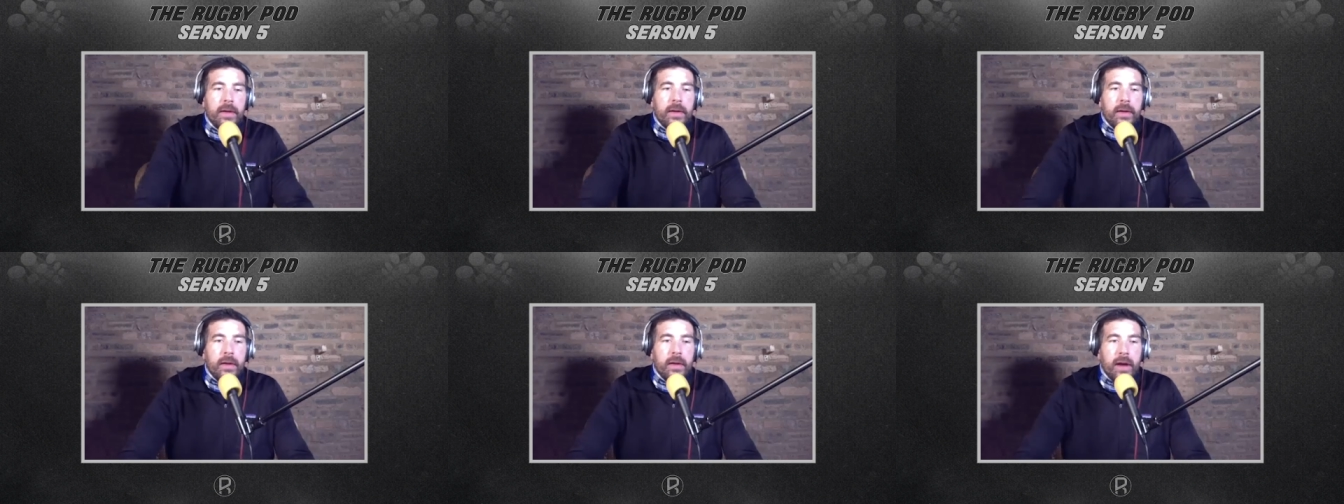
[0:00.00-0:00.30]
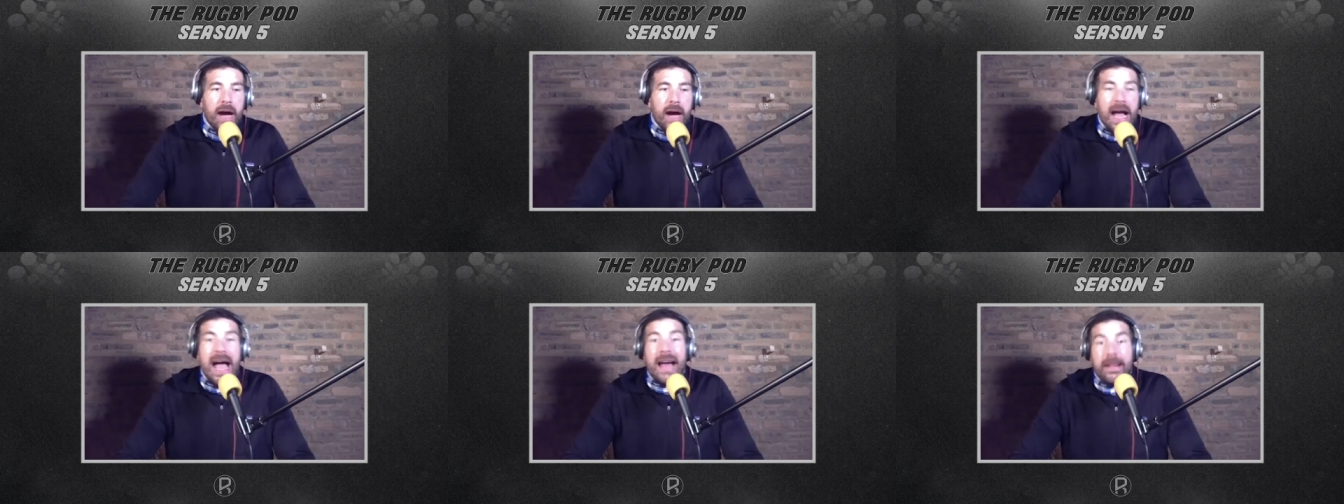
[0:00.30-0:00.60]

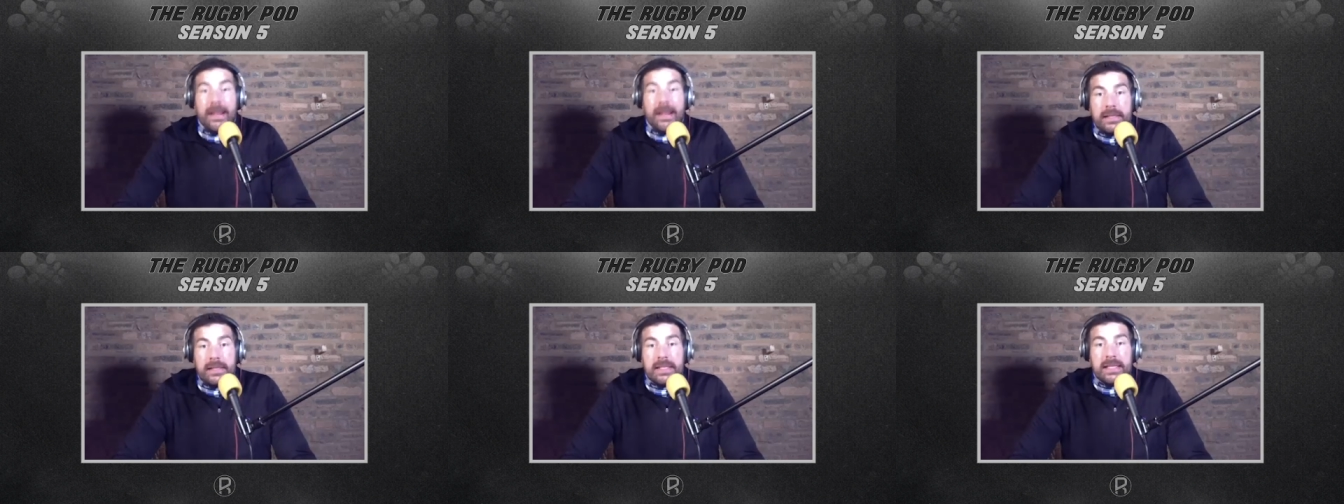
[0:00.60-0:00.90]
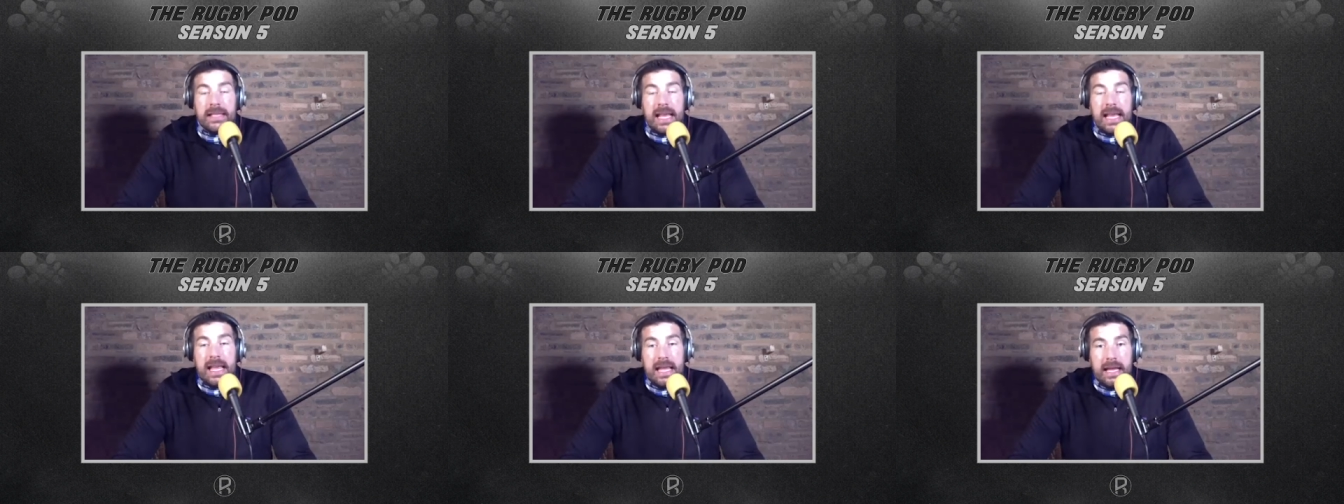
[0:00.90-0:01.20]
I hadn't
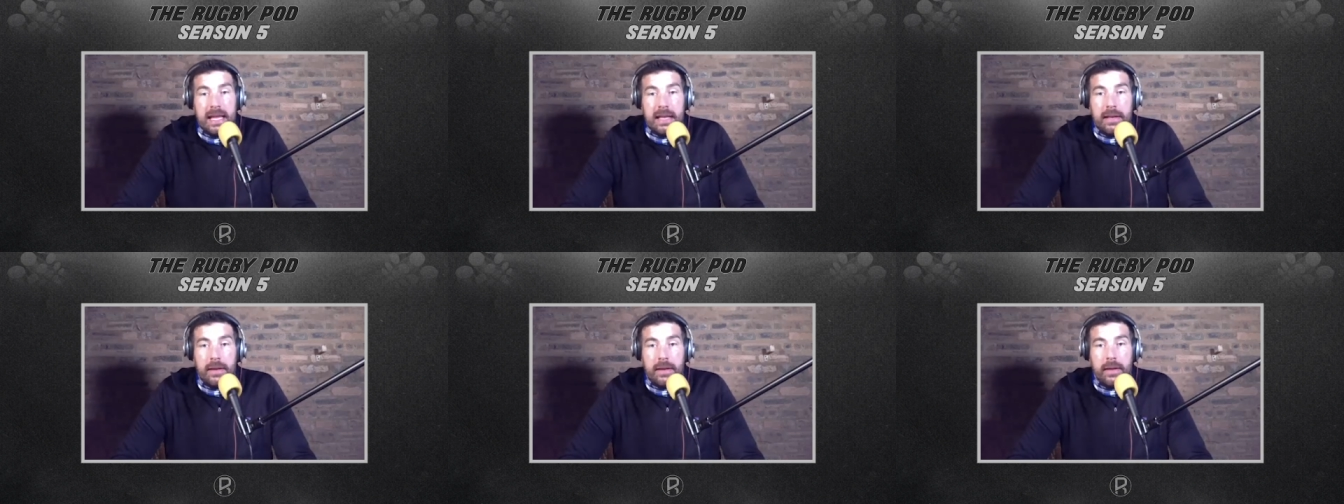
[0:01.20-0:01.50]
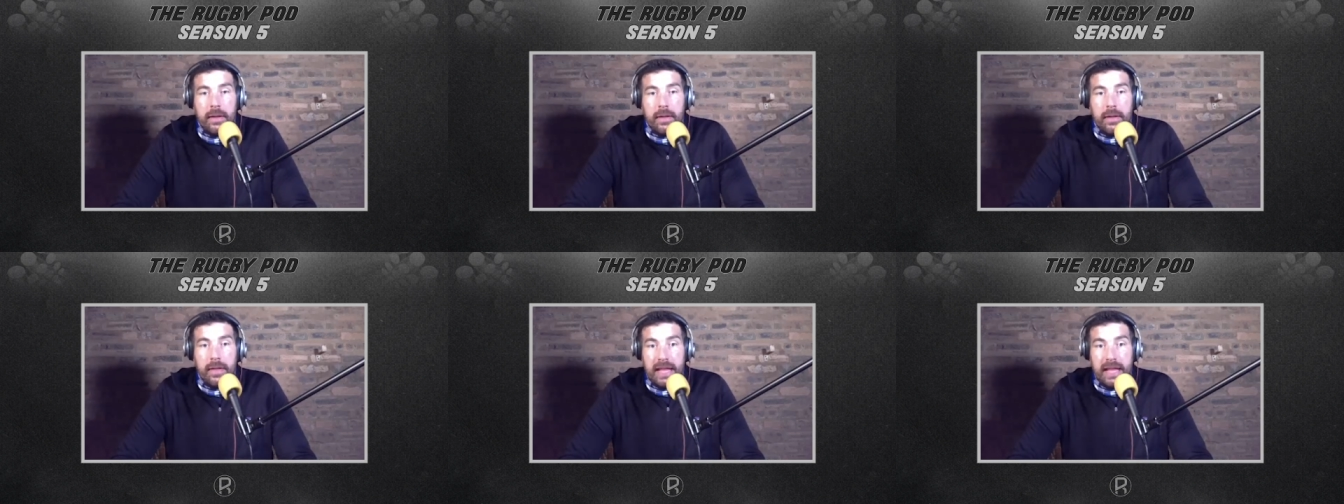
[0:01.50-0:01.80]
seen
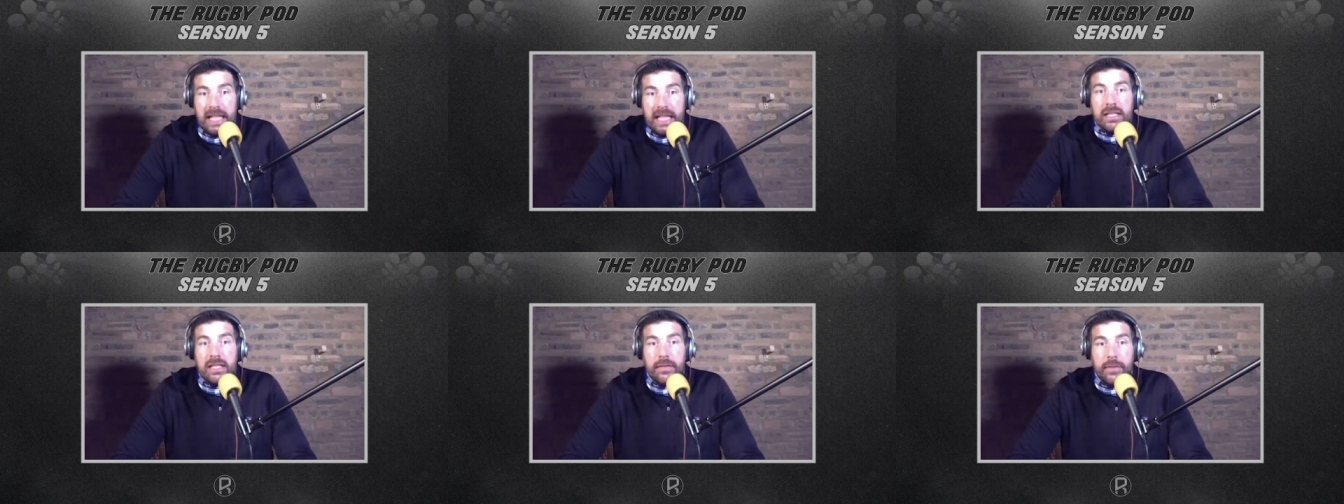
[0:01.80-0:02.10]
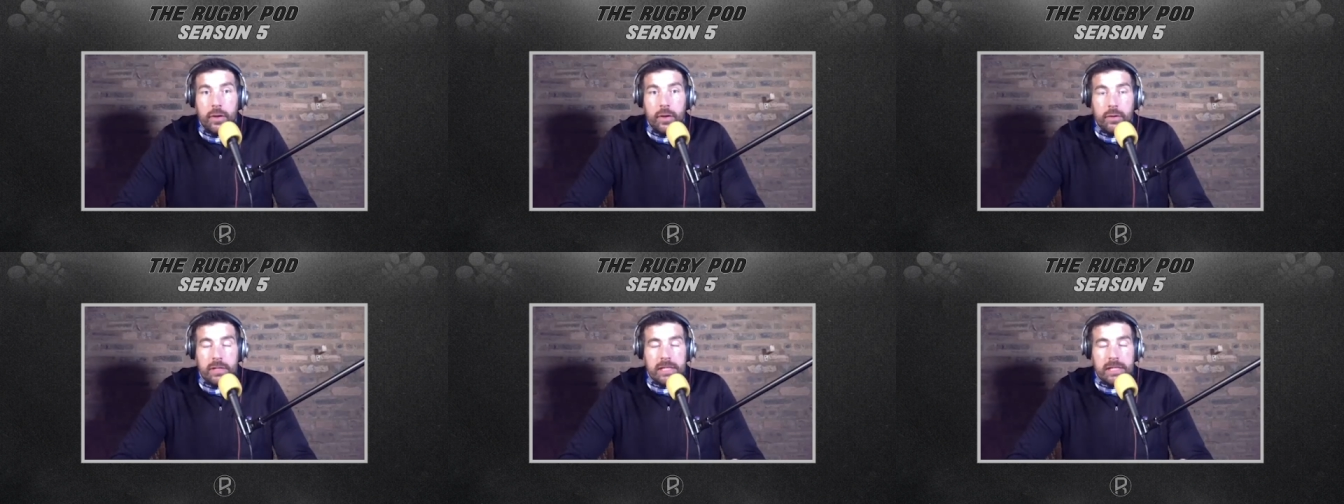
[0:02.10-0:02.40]
the interviews,